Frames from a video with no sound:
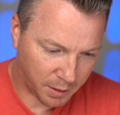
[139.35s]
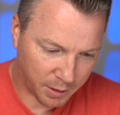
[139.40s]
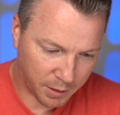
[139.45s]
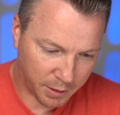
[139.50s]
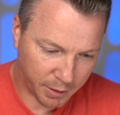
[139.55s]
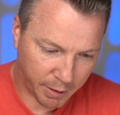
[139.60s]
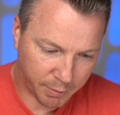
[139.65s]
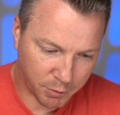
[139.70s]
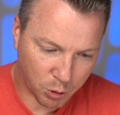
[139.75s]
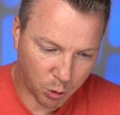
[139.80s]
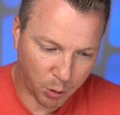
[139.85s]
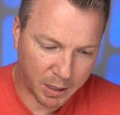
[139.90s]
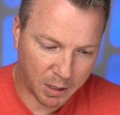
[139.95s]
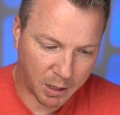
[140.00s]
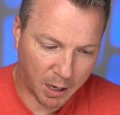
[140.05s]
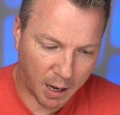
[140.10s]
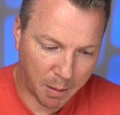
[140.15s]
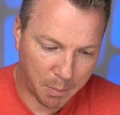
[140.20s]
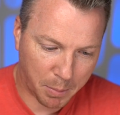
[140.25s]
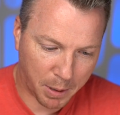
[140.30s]
Thin layer of joint
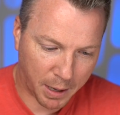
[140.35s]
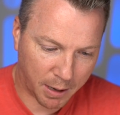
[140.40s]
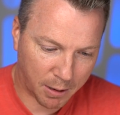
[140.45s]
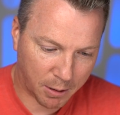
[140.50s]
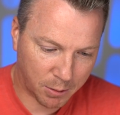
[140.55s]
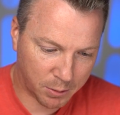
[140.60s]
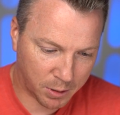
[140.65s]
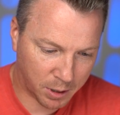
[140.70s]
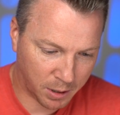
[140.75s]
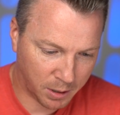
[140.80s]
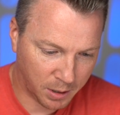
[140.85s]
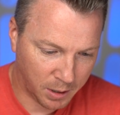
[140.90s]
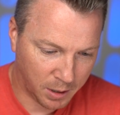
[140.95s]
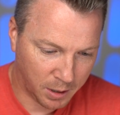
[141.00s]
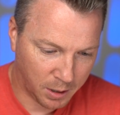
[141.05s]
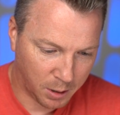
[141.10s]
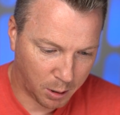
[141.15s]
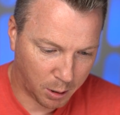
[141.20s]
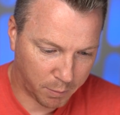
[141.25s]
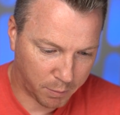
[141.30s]
compound
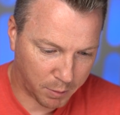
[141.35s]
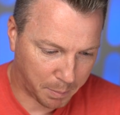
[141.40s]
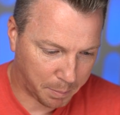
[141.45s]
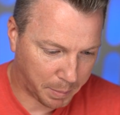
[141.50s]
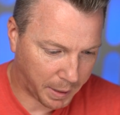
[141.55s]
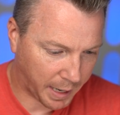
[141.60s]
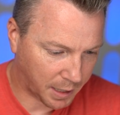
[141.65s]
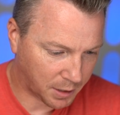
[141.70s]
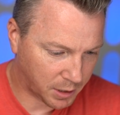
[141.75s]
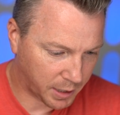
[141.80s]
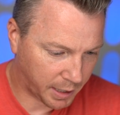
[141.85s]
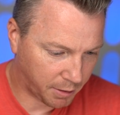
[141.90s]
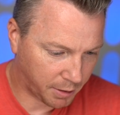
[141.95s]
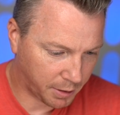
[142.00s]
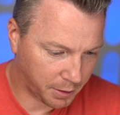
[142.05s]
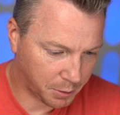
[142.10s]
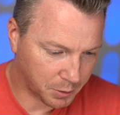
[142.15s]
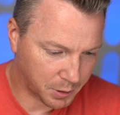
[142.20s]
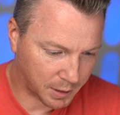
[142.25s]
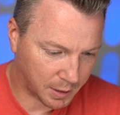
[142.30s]
over the patched
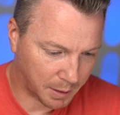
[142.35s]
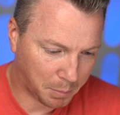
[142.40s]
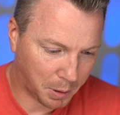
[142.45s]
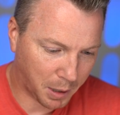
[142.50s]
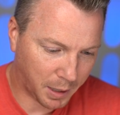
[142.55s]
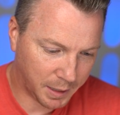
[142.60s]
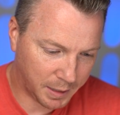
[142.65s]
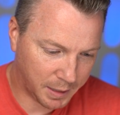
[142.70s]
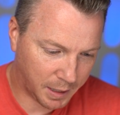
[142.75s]
area using a putty